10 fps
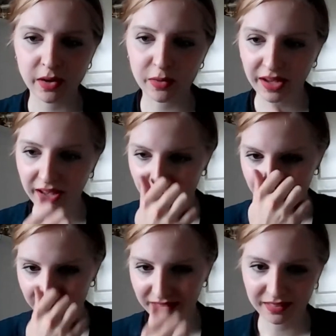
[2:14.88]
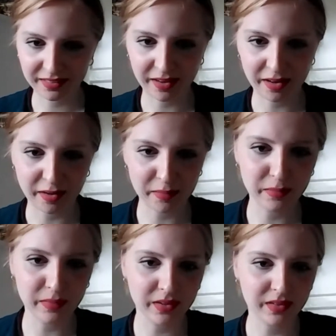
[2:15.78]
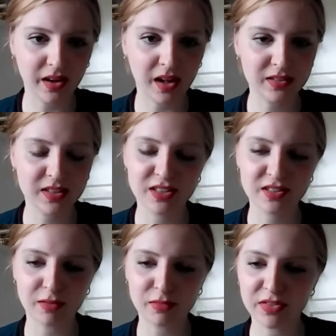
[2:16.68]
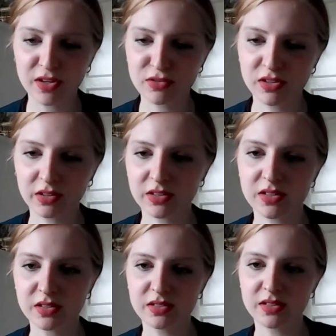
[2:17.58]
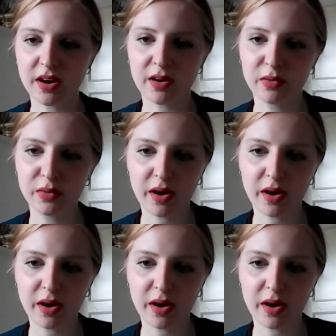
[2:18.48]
Okay, um, I'll just start with the introductions now.